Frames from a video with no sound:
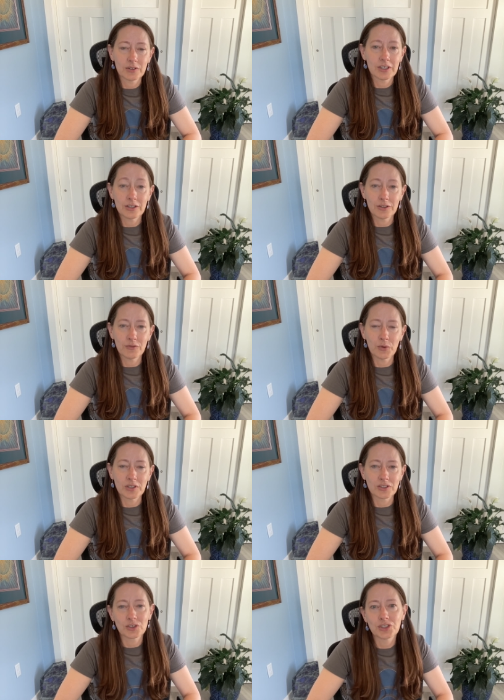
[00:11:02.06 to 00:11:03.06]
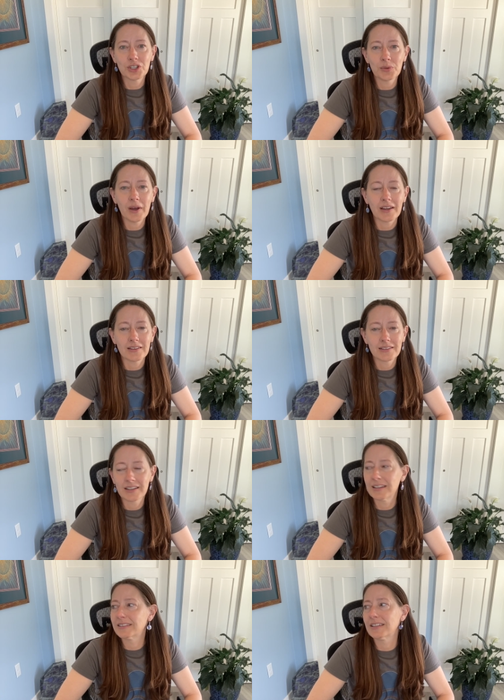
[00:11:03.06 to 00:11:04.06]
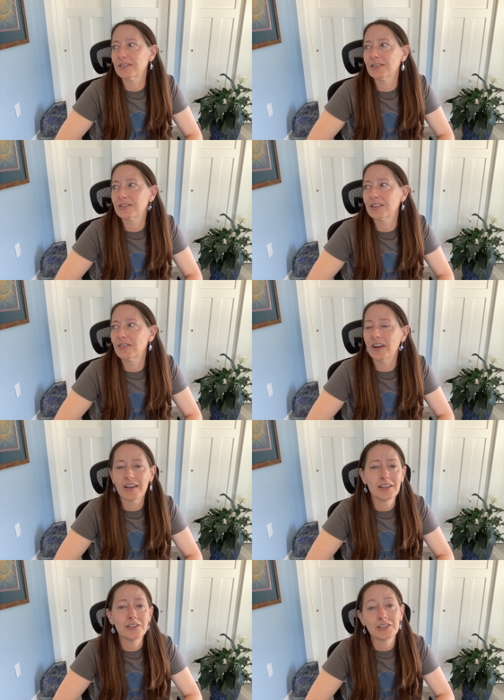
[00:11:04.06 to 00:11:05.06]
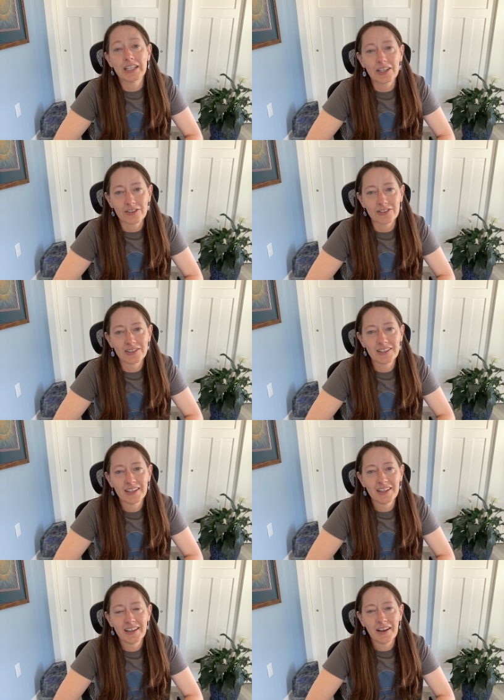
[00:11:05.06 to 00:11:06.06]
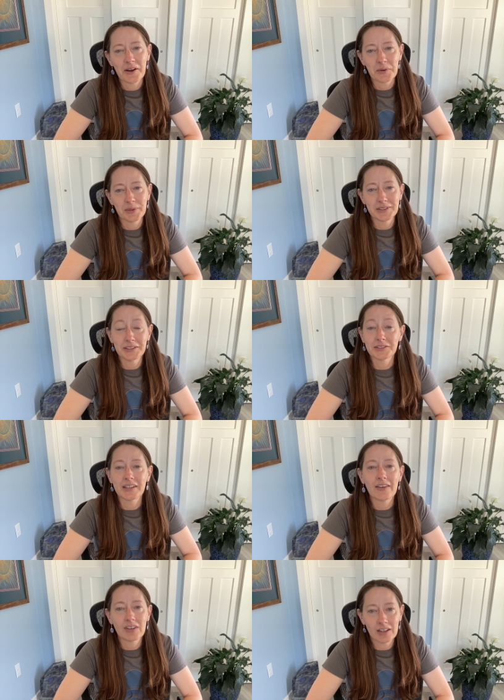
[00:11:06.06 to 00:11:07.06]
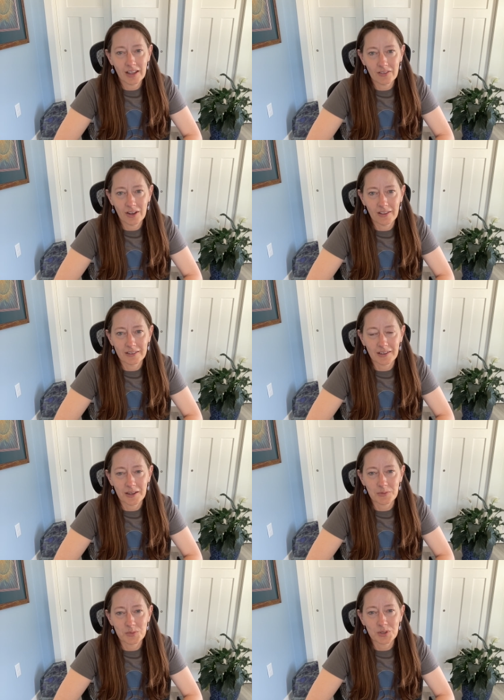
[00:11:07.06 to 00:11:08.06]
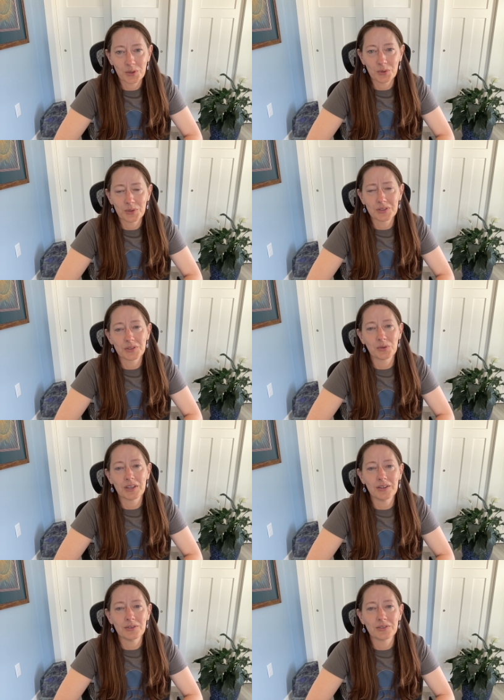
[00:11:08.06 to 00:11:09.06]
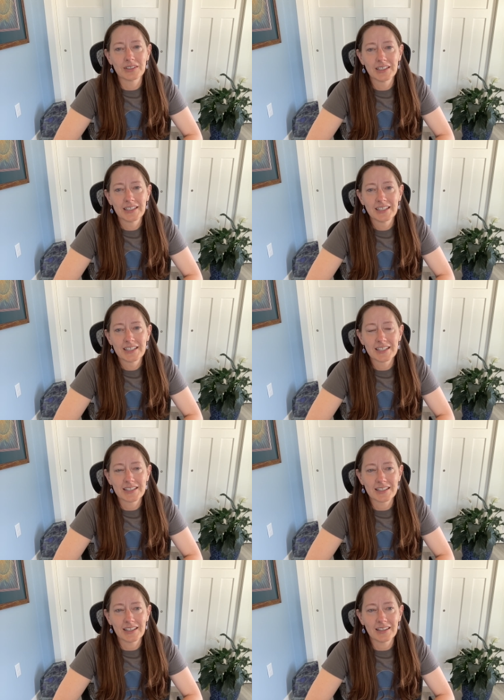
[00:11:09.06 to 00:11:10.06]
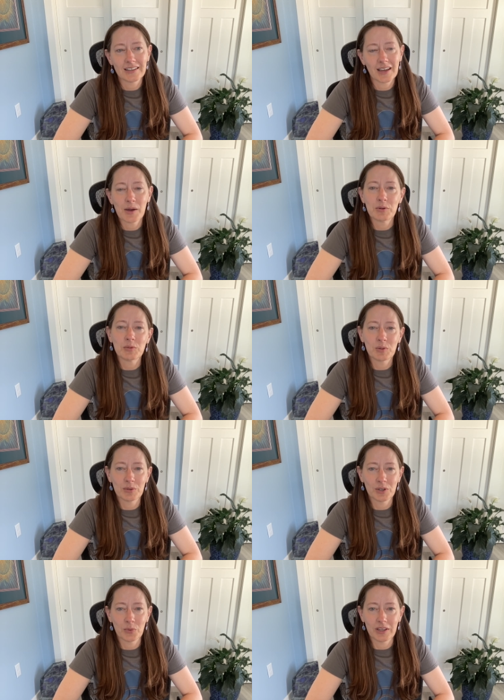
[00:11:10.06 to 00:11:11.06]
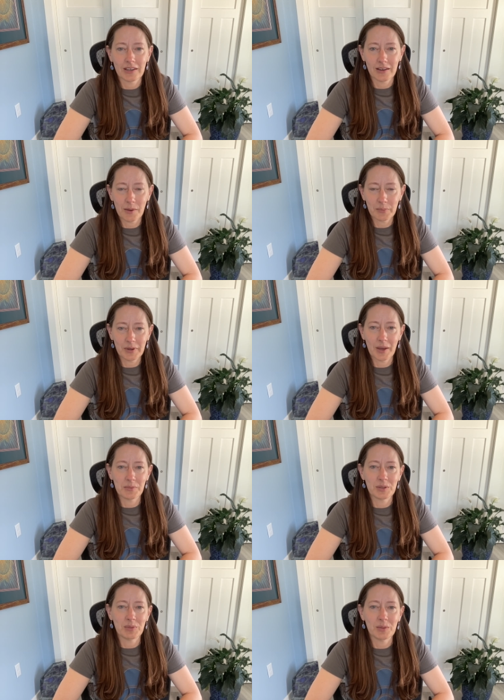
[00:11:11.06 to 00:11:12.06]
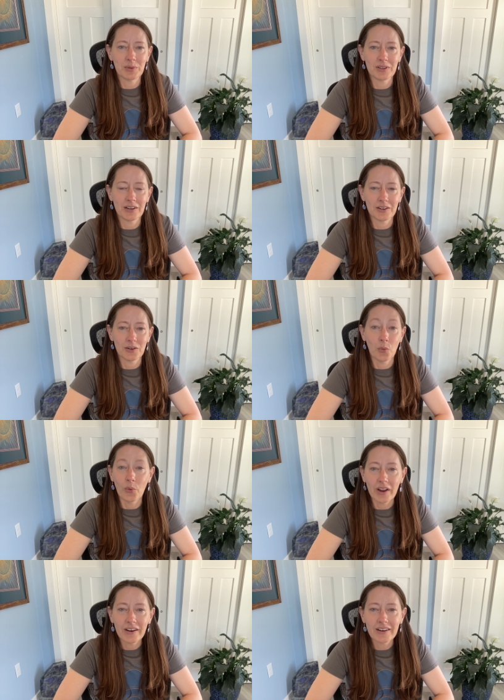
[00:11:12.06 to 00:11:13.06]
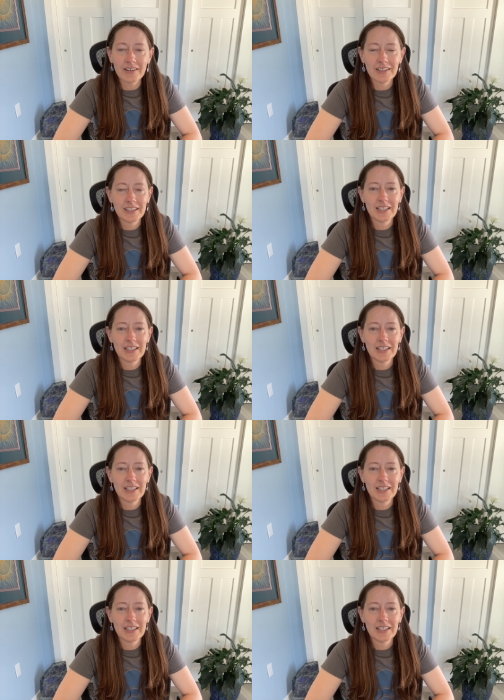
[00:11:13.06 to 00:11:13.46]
hear the voice, look to your right, and he said he'll look to the right and there's an eagle. He sees 1111 all the time. So it's so cute to see how many people are waking up and how many people are aware,